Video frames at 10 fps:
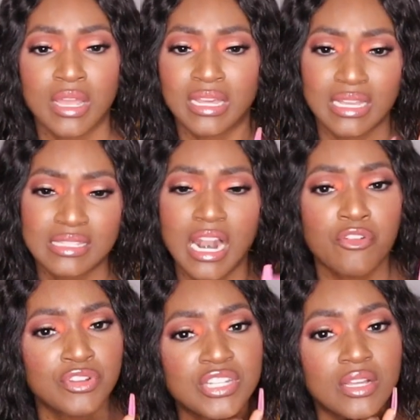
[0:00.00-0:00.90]
Like I said,
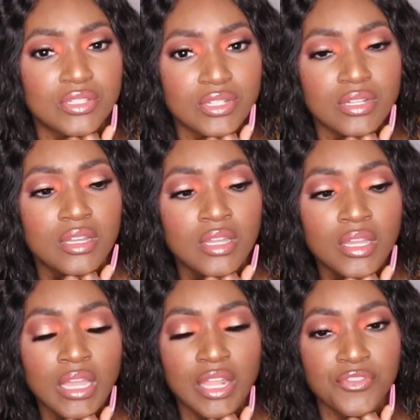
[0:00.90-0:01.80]
I'll reach out to her
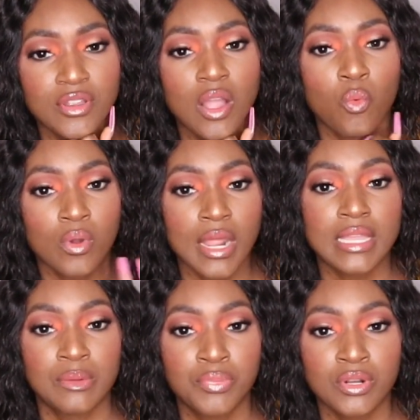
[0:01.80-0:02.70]
and figure out what I
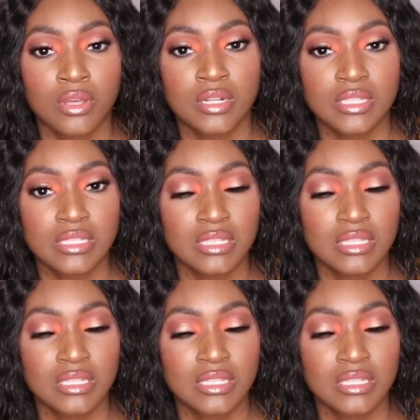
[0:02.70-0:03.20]
can put on this